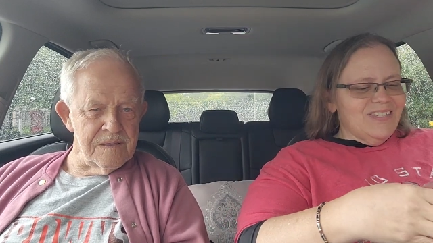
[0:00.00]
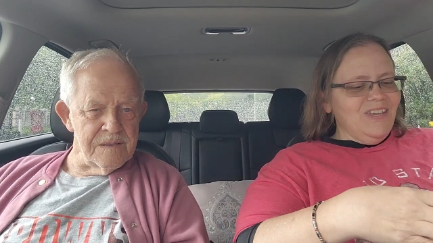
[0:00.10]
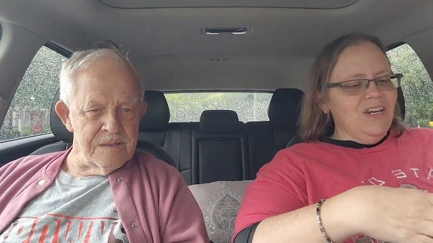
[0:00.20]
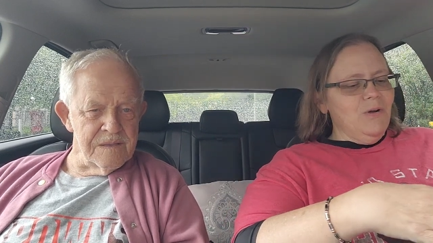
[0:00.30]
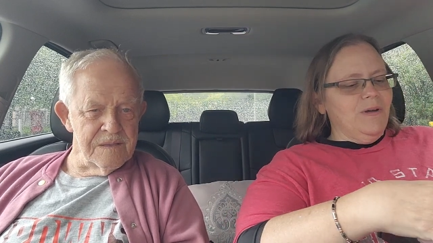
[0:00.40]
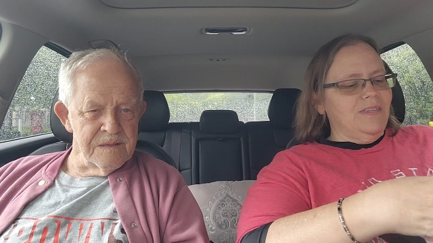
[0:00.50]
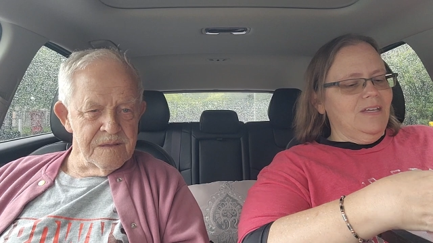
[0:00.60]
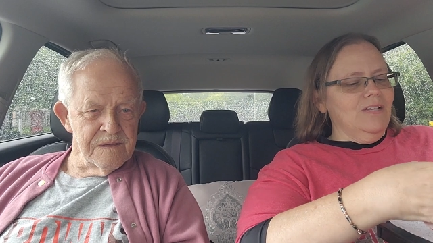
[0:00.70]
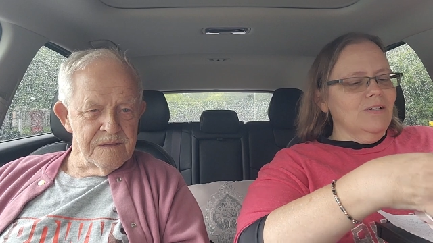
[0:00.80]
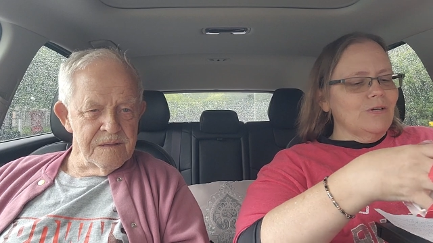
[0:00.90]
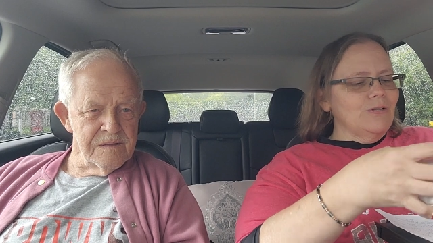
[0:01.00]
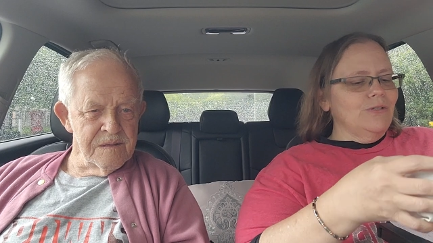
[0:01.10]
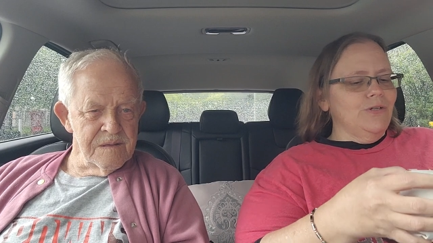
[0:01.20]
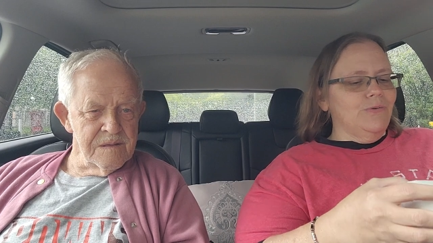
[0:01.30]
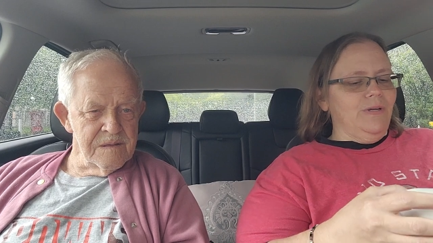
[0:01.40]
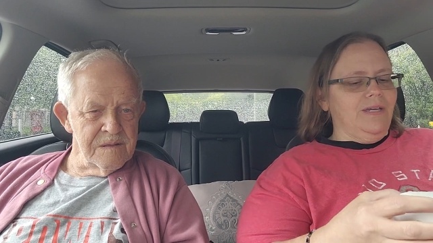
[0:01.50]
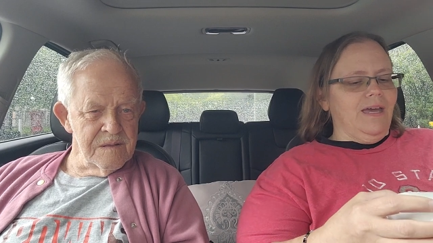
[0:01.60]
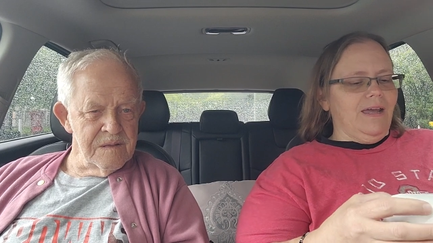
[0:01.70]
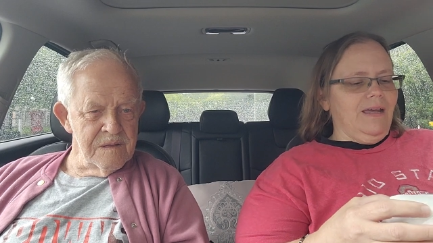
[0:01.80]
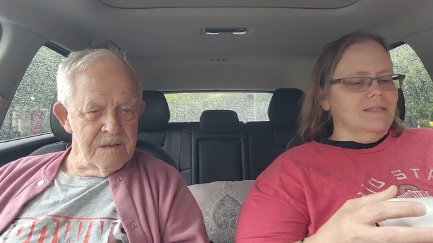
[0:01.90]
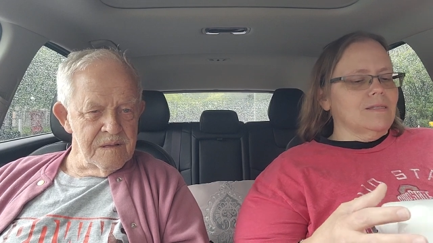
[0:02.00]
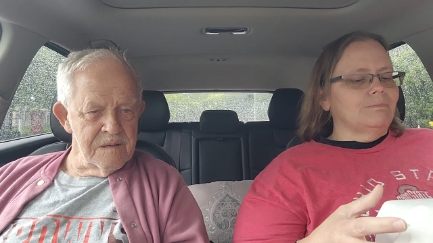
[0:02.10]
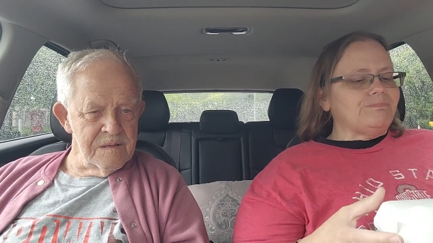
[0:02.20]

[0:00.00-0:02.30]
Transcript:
Speaker 1: So, anyway, the Uncle Louie, guys,